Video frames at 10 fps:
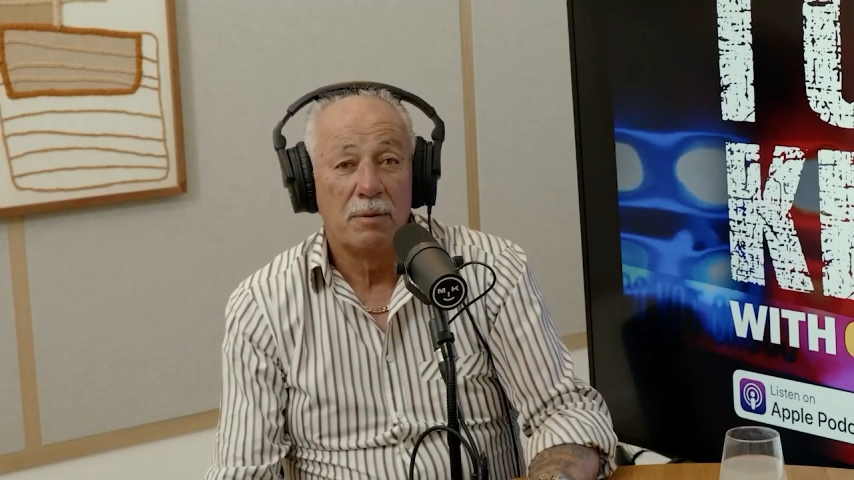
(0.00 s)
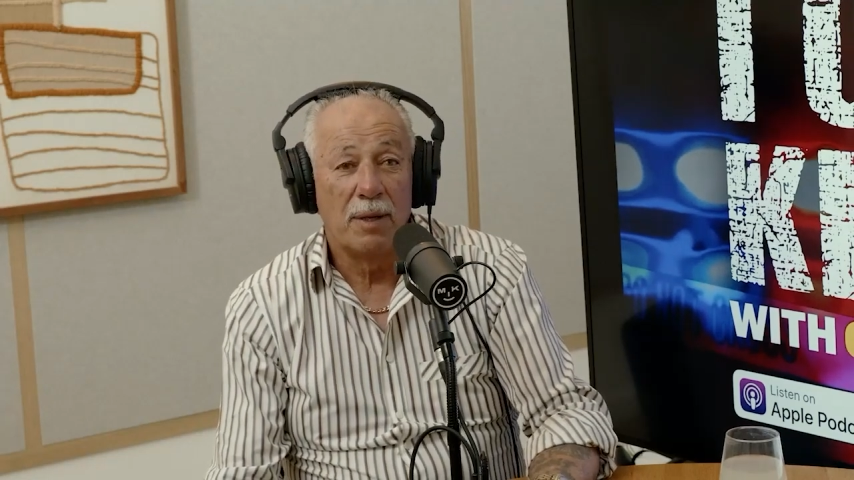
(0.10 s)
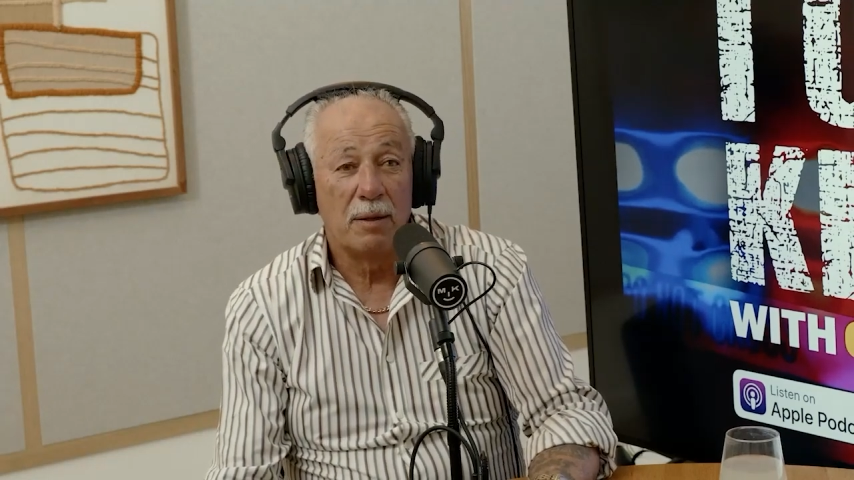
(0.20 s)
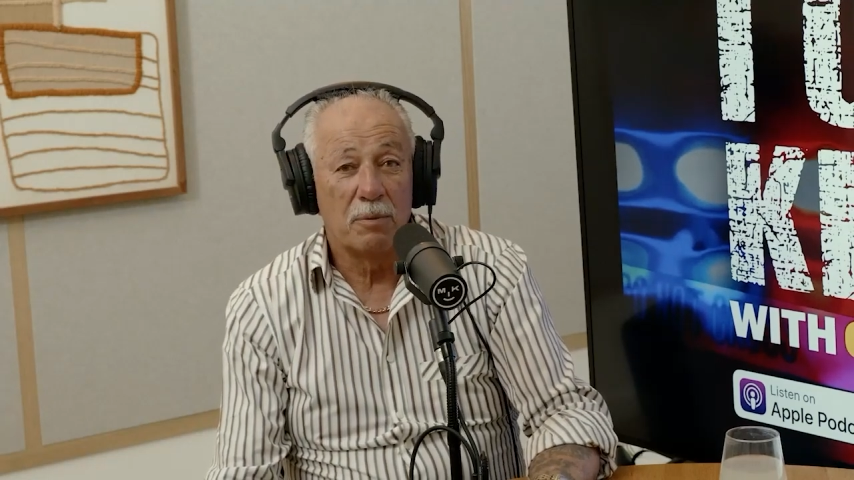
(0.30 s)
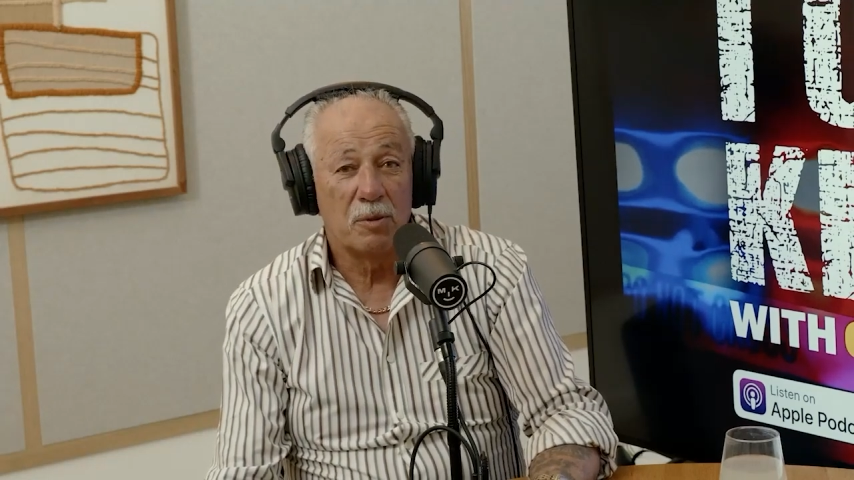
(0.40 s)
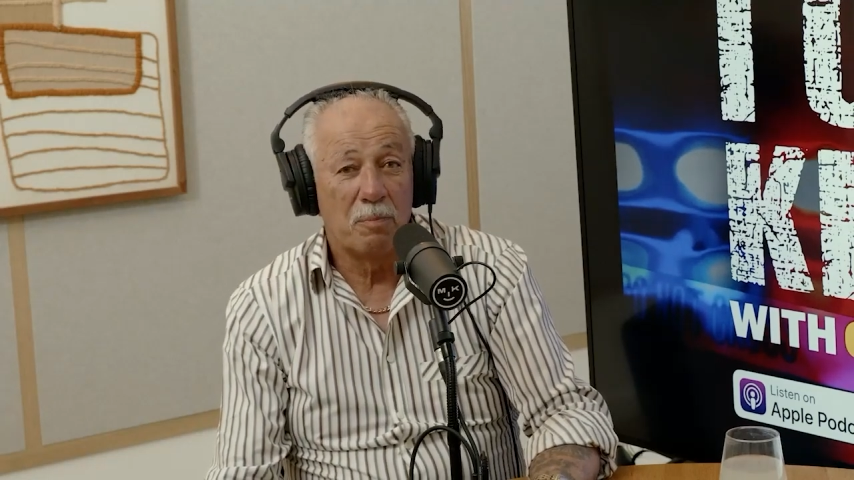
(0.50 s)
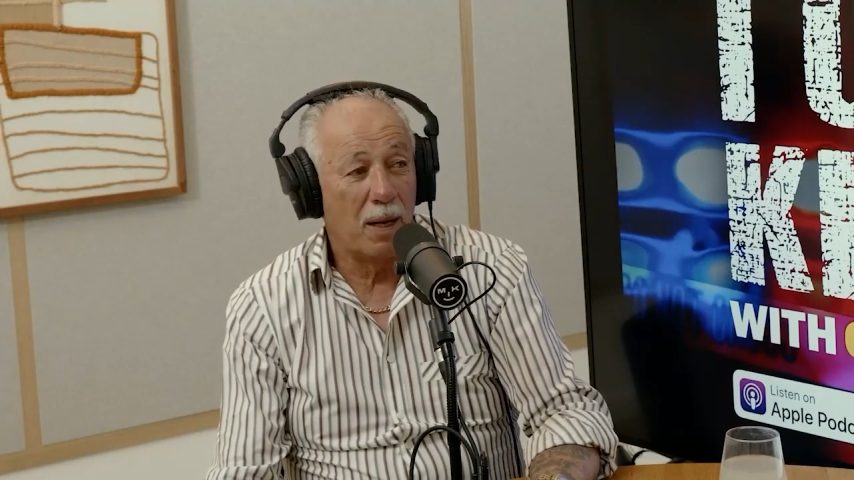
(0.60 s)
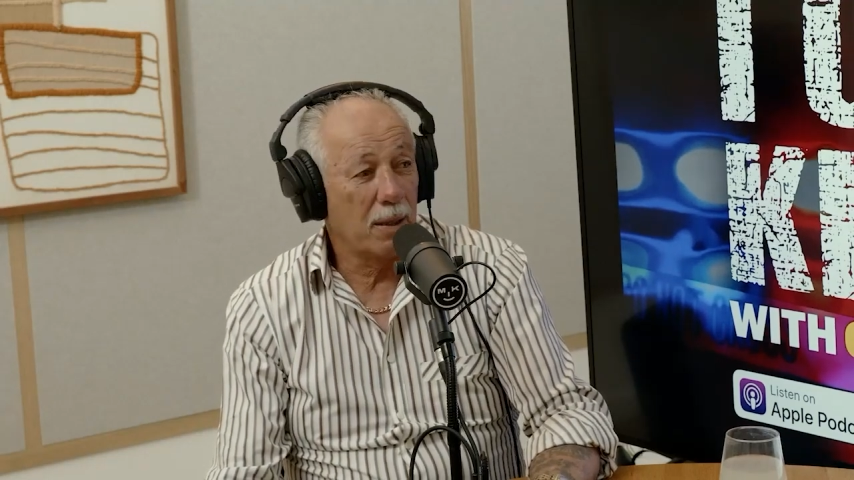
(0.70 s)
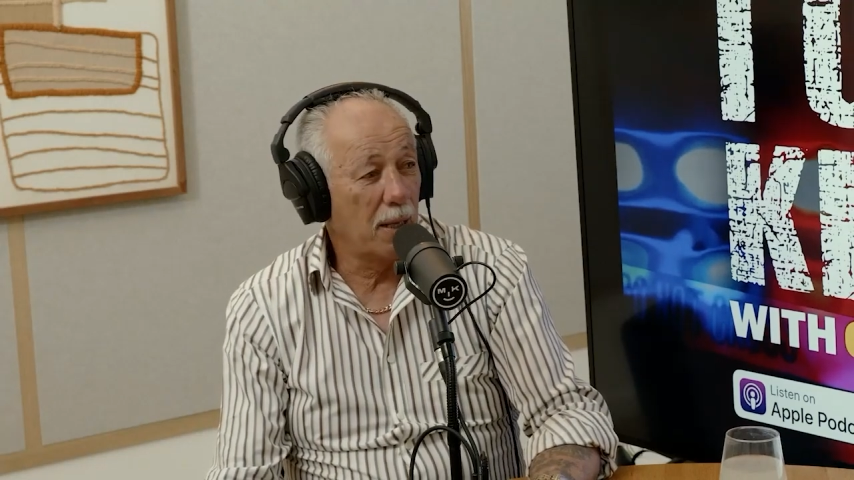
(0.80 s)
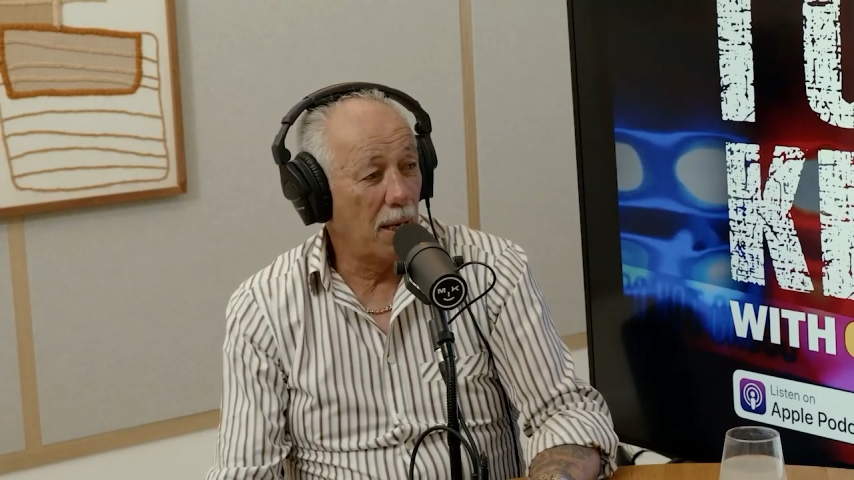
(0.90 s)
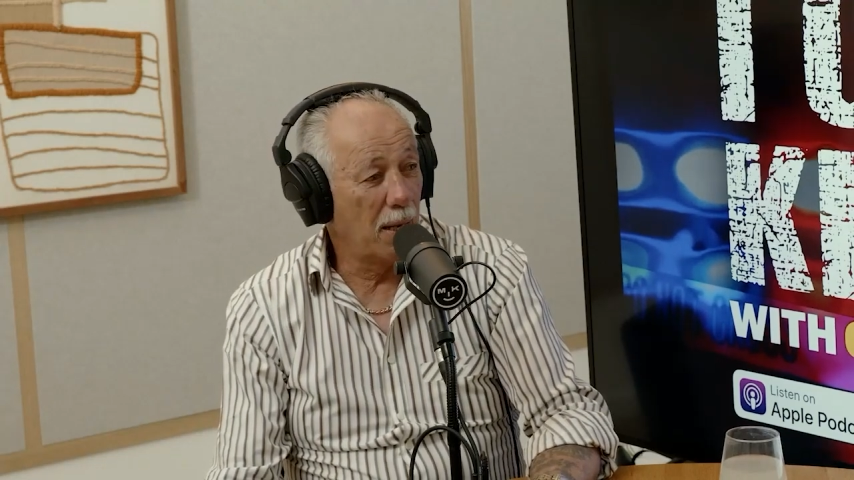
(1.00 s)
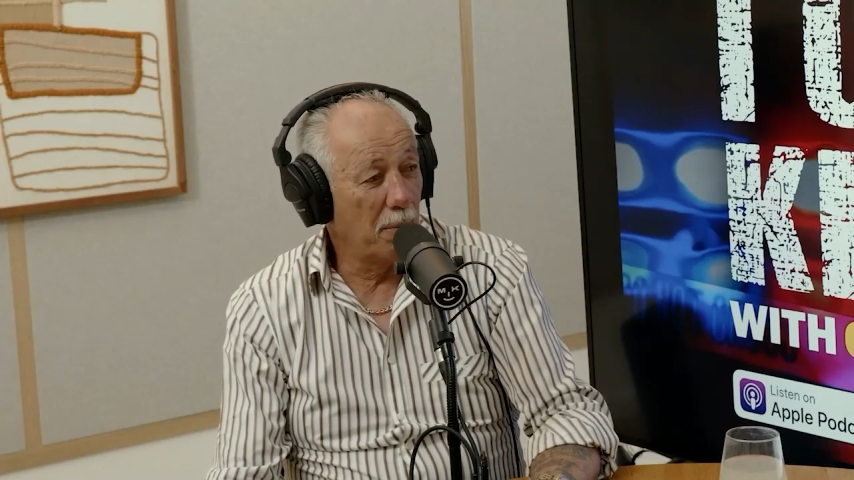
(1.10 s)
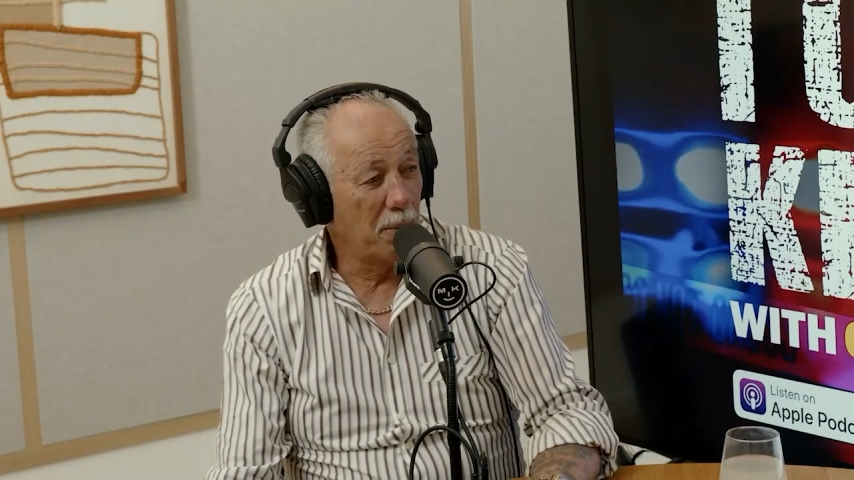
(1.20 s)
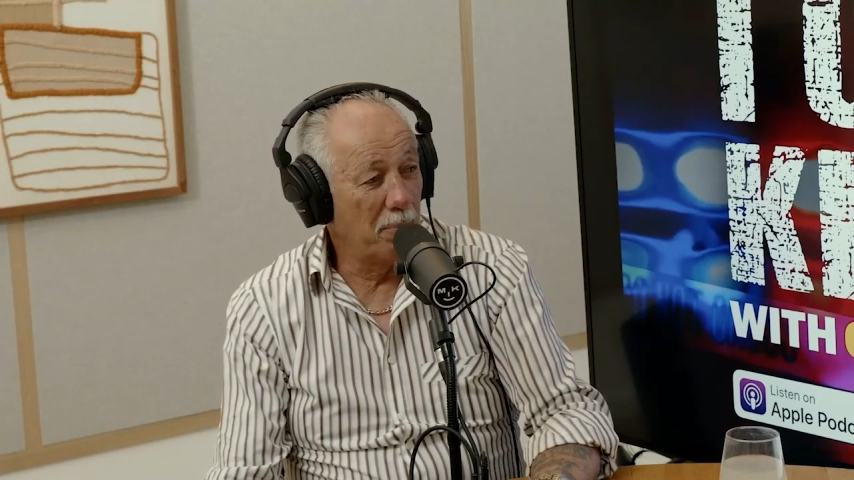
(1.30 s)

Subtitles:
then it was back, count up the